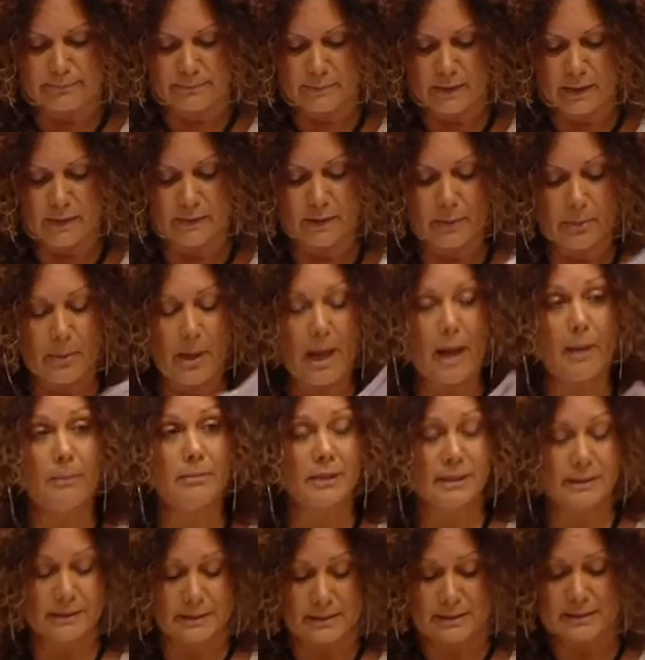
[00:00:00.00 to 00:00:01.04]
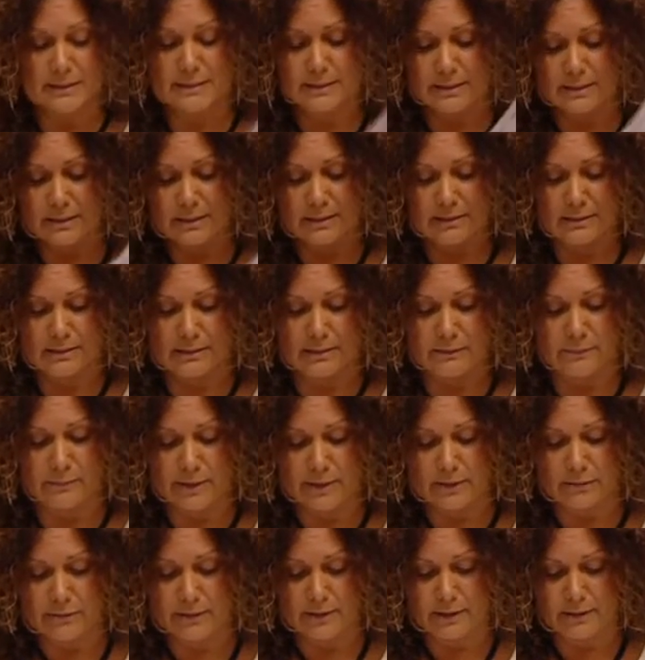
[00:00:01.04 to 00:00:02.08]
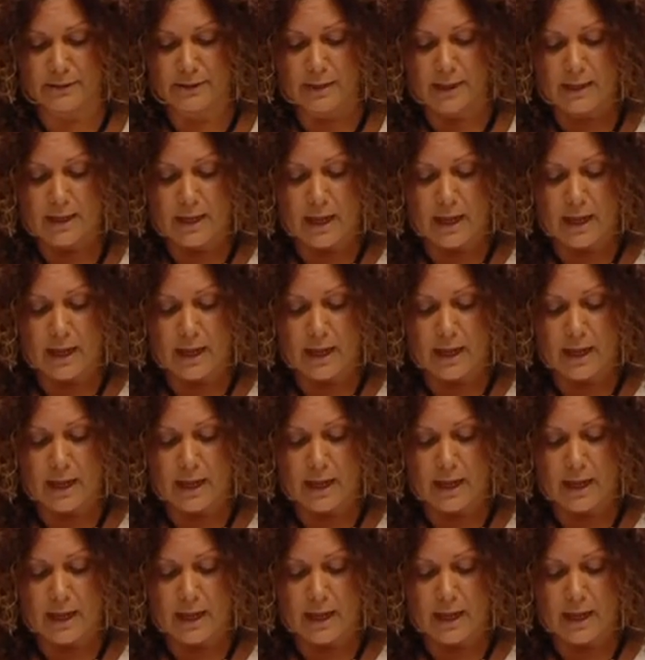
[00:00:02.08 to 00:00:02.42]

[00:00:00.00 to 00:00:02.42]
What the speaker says: and the public is sick of bickering